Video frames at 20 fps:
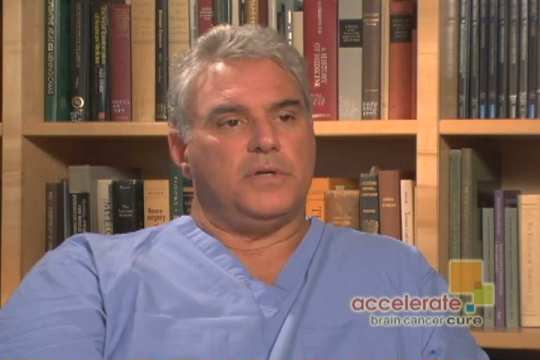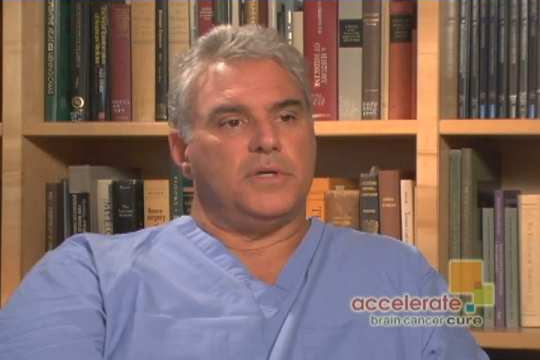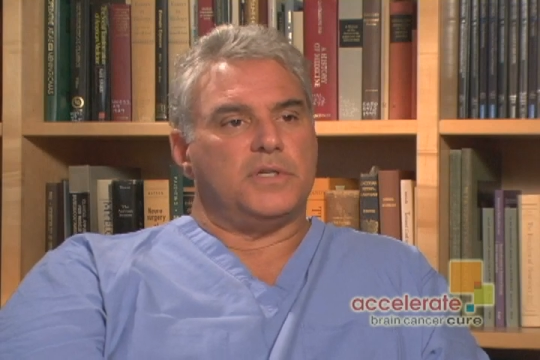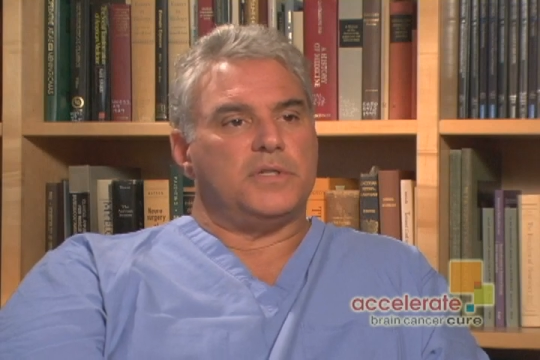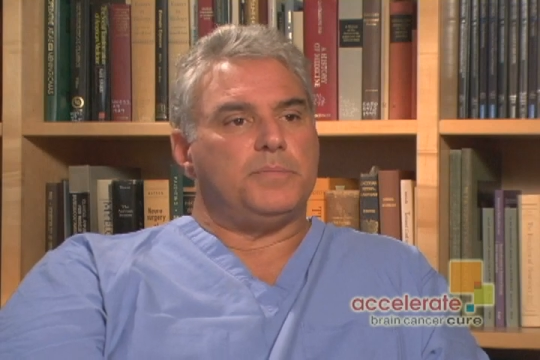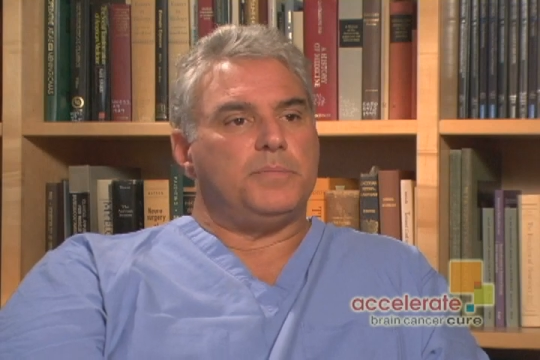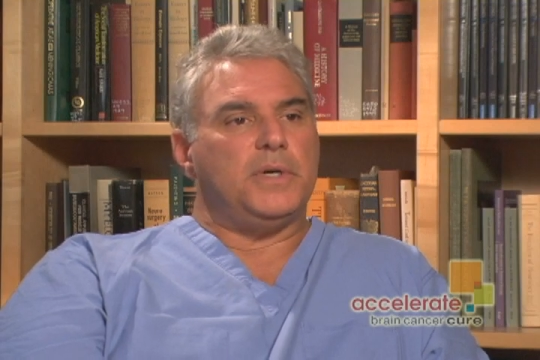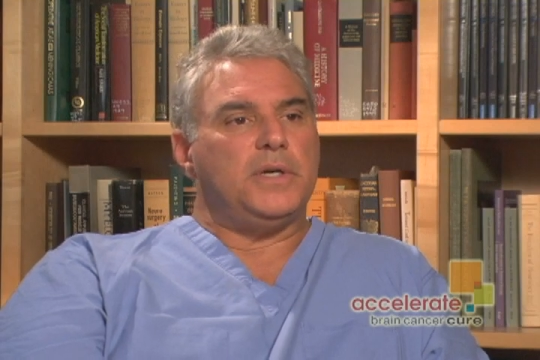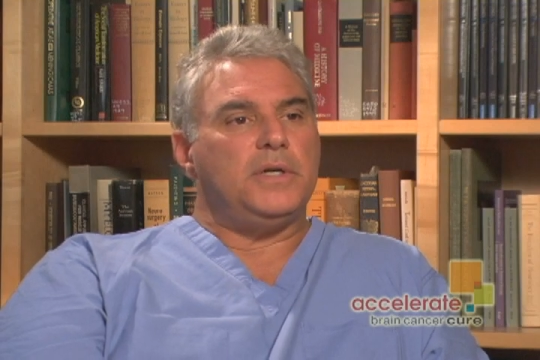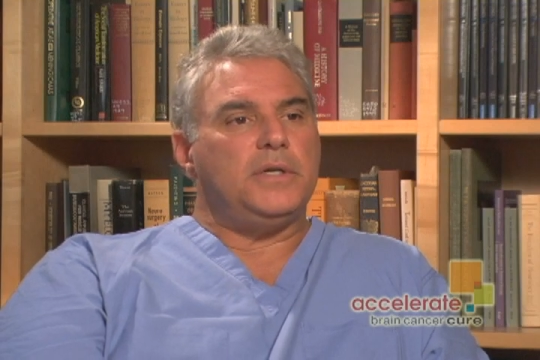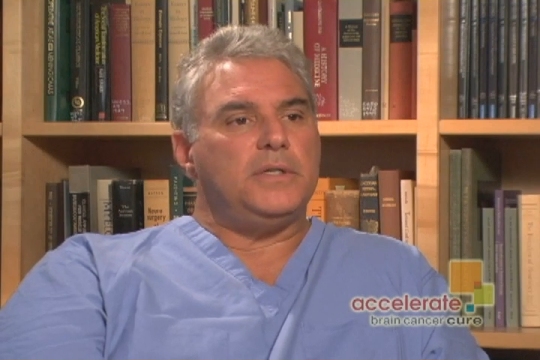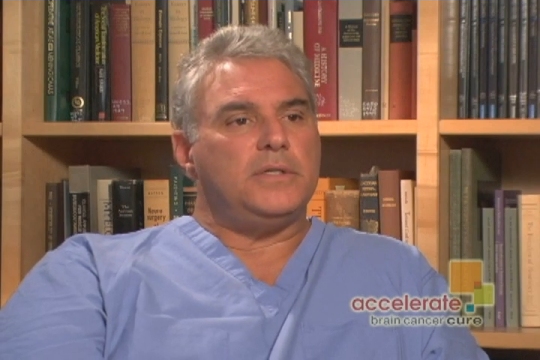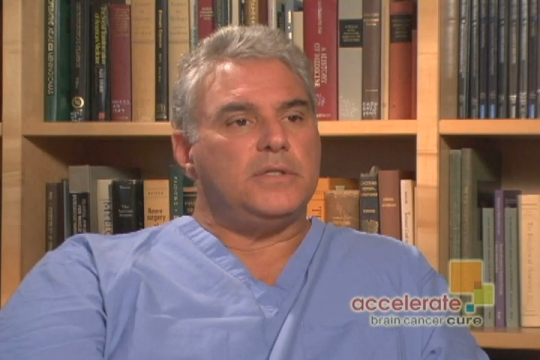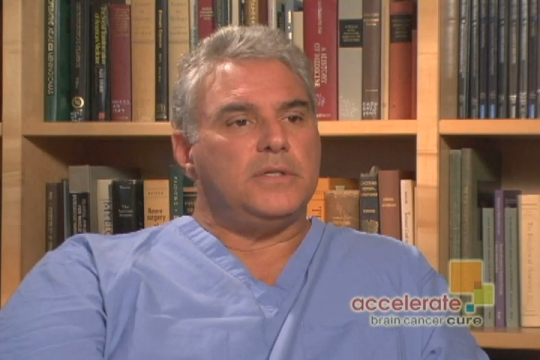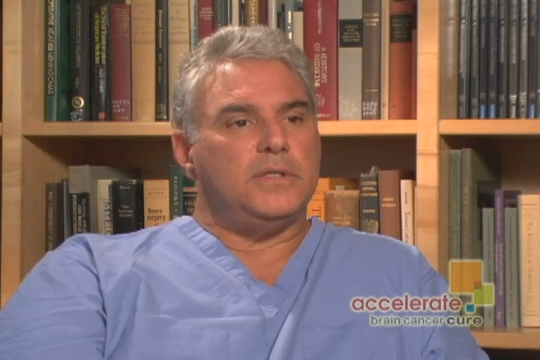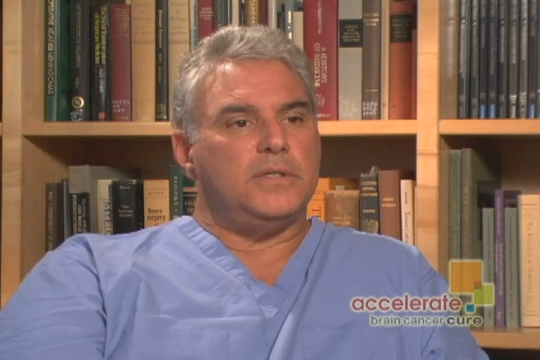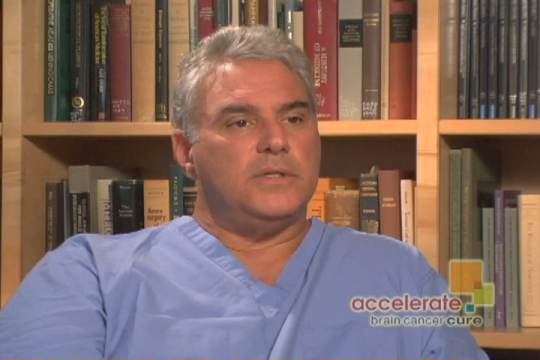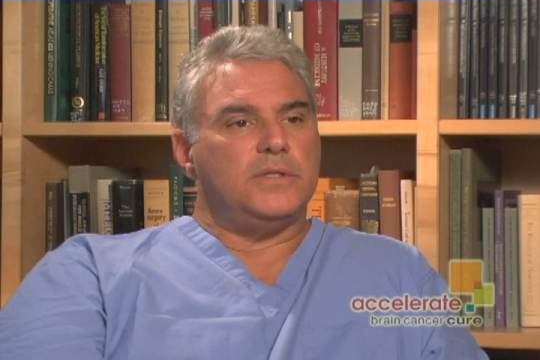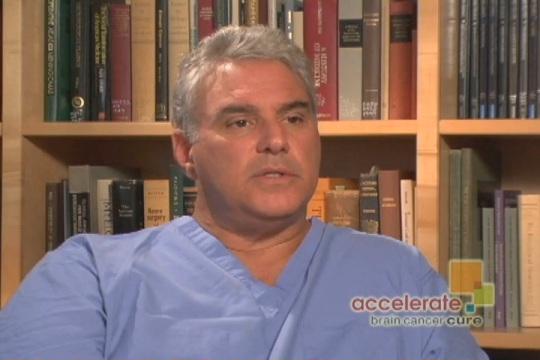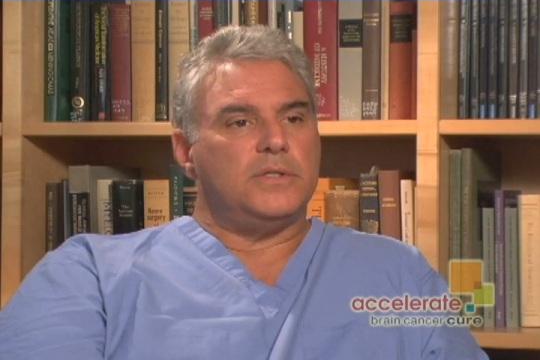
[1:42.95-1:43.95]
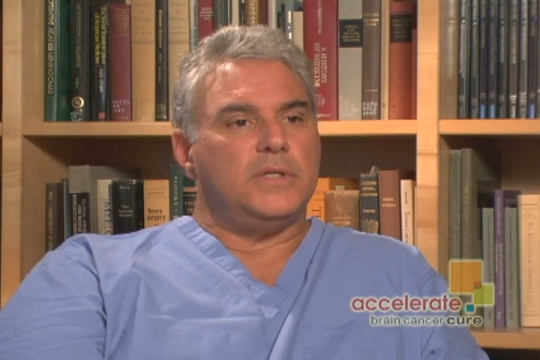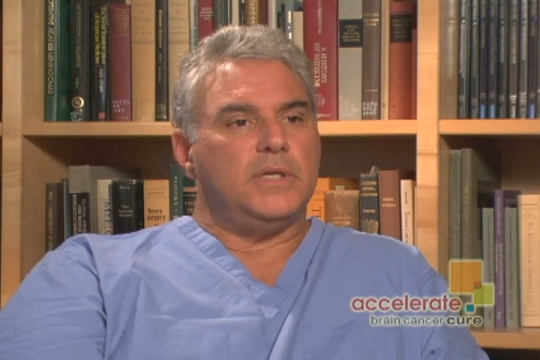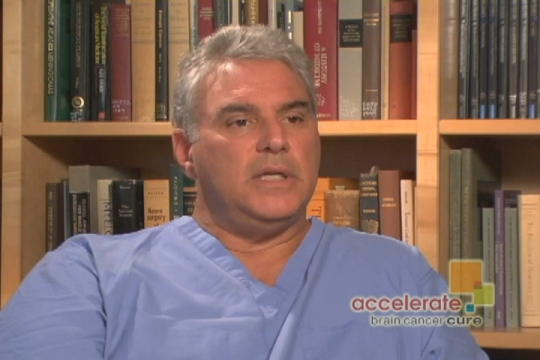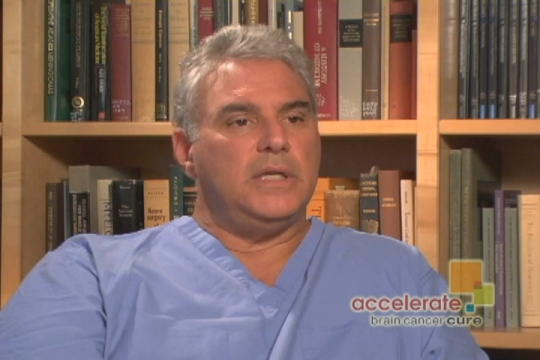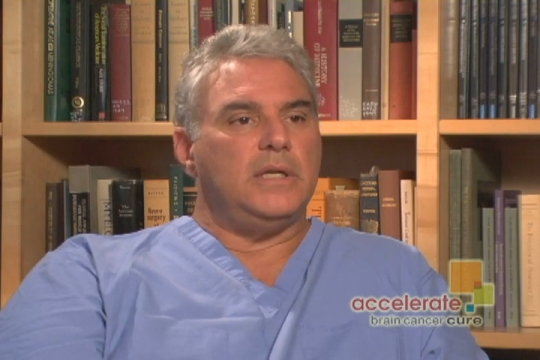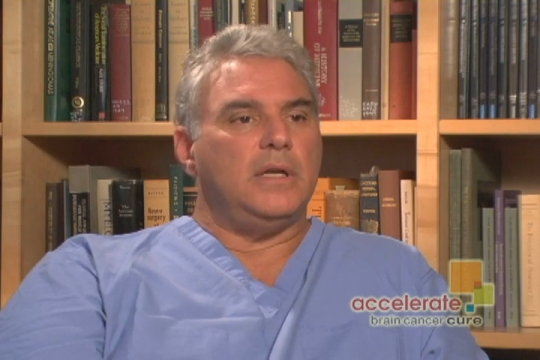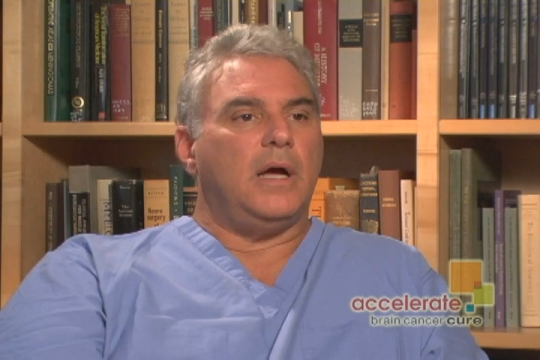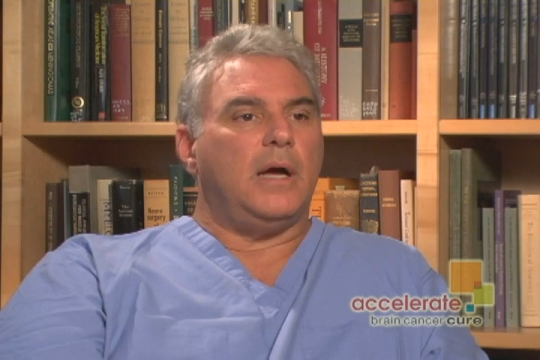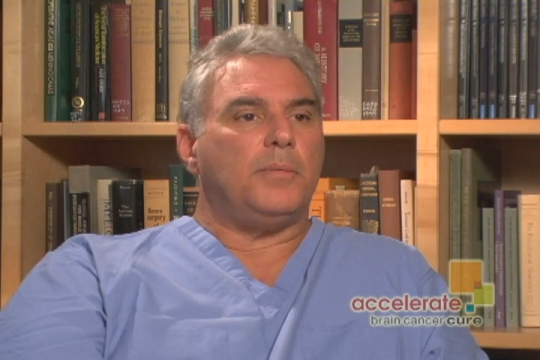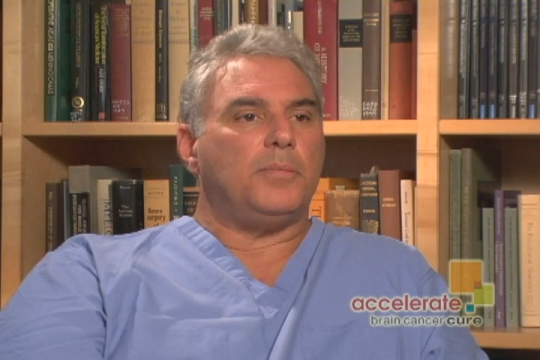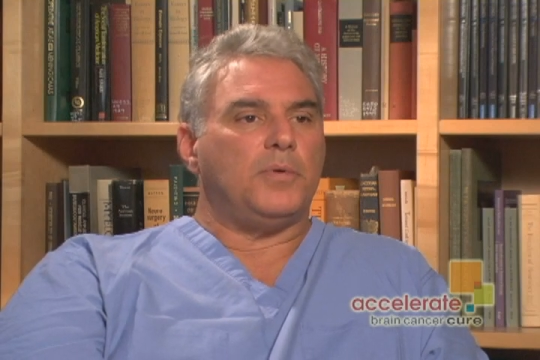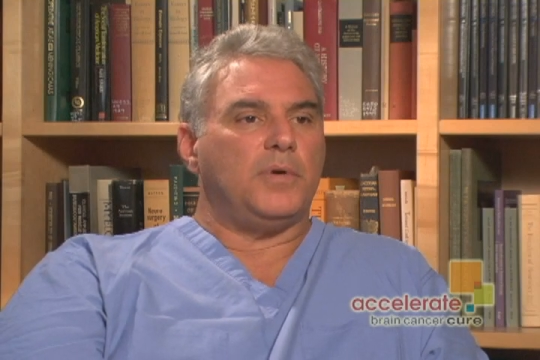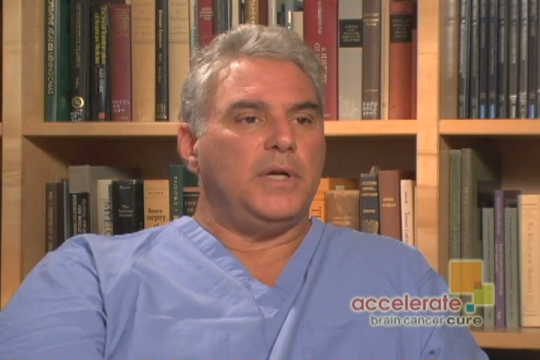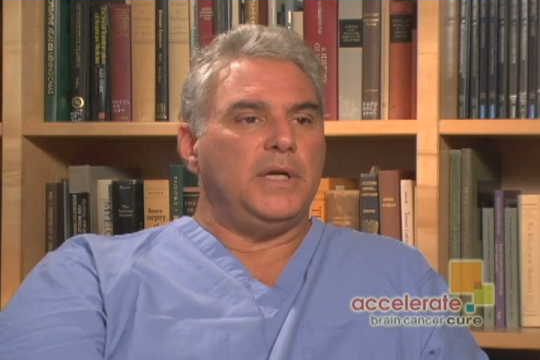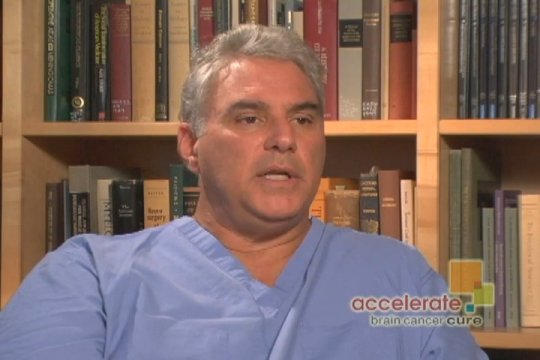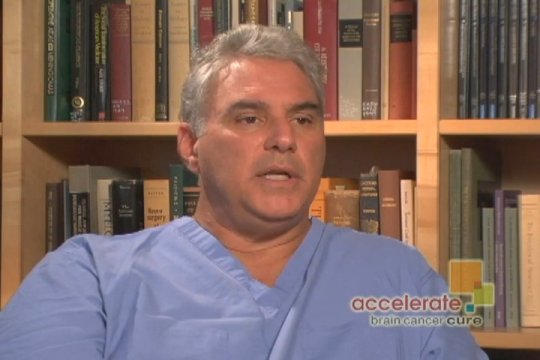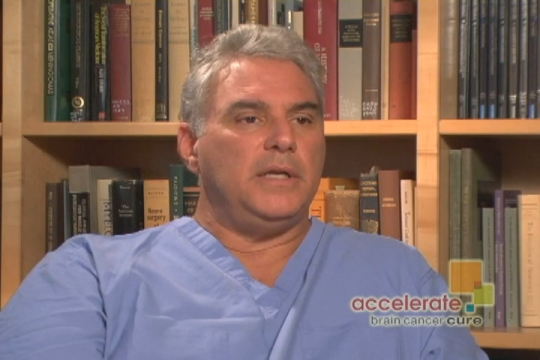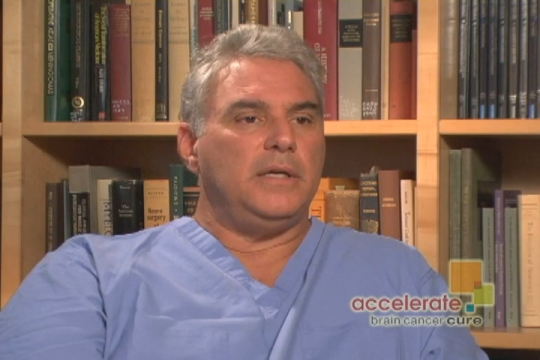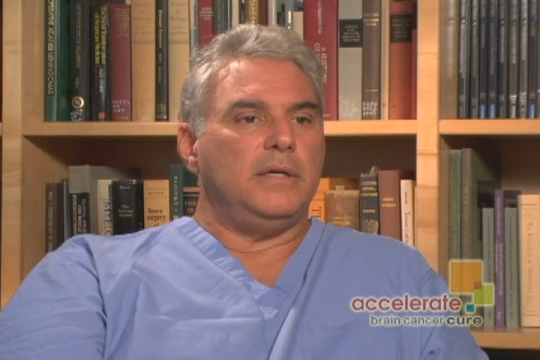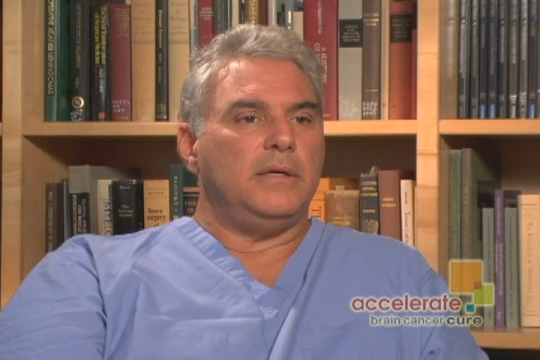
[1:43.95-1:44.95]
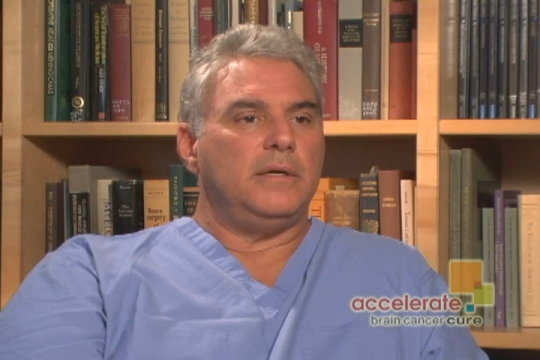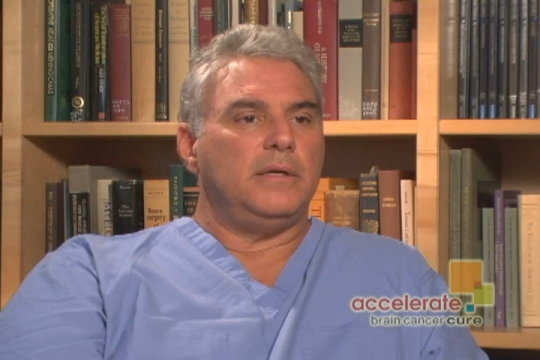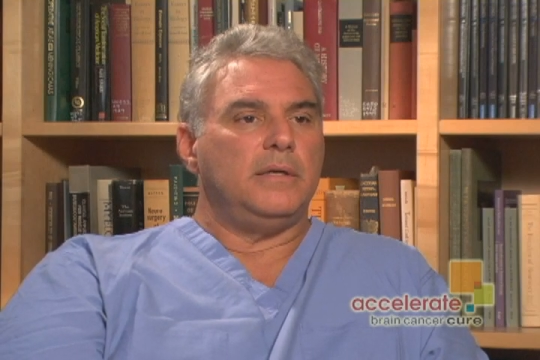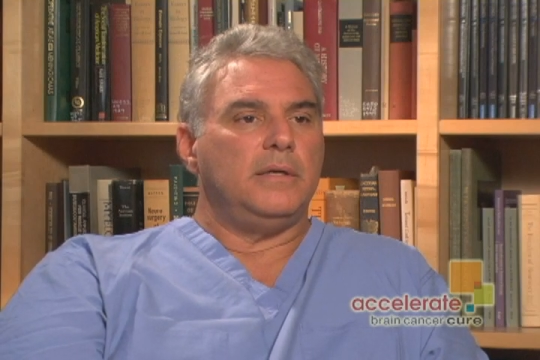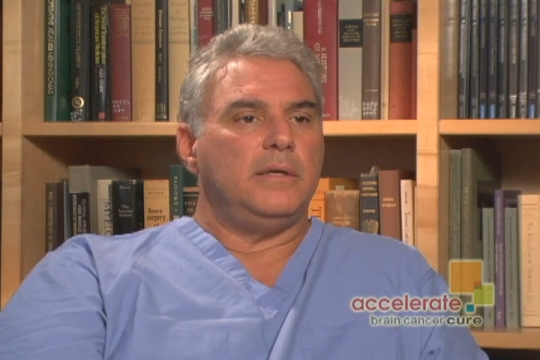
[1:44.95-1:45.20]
experience is in operating